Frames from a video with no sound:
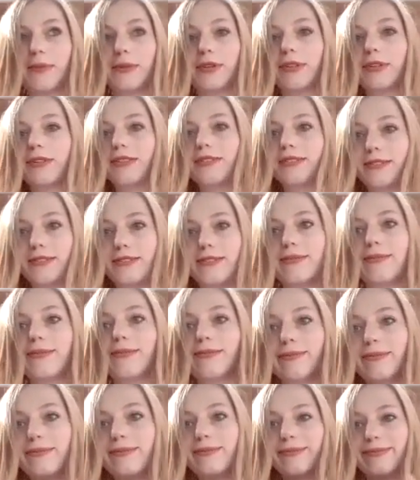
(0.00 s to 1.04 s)
but
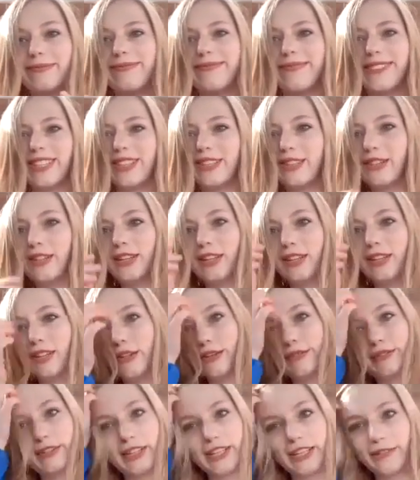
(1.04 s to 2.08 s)
I
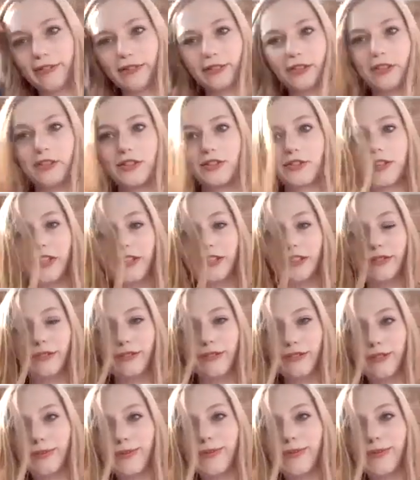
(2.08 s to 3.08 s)
love 11 and 12.